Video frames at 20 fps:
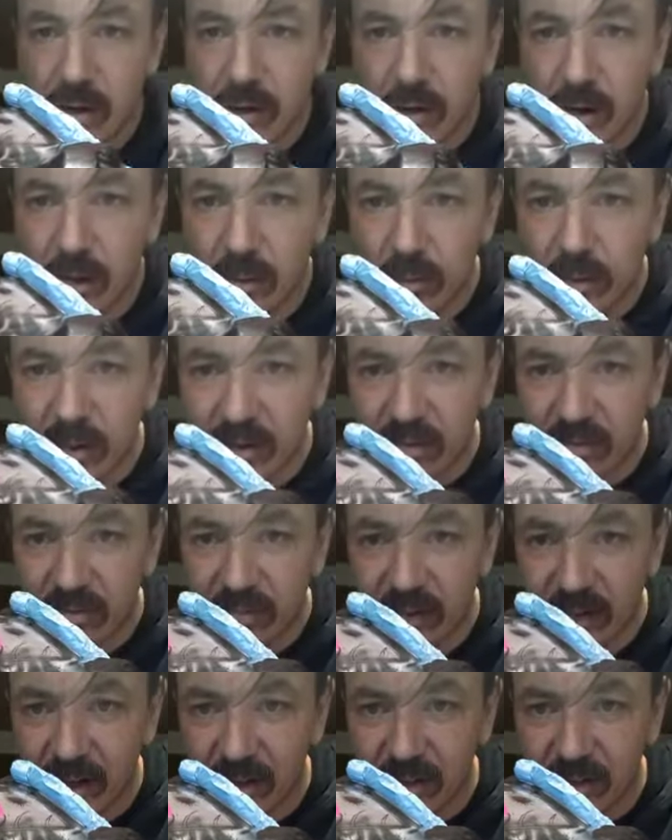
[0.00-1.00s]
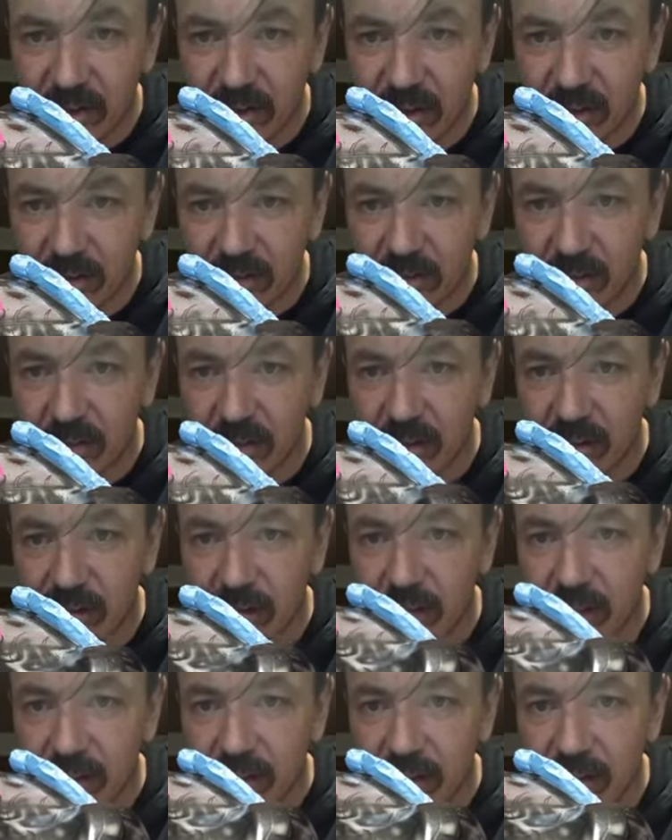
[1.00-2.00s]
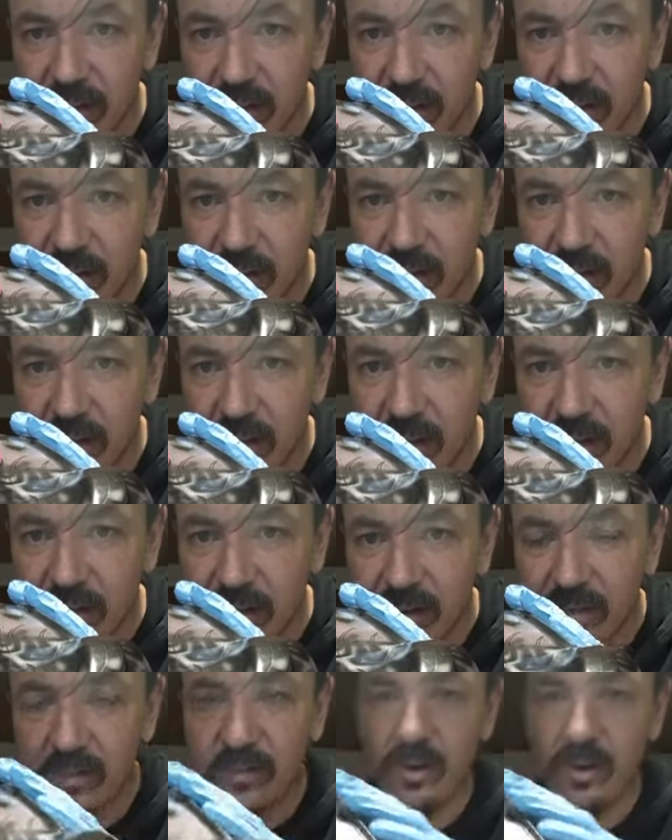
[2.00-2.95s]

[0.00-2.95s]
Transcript: And we've got some fucking dots. So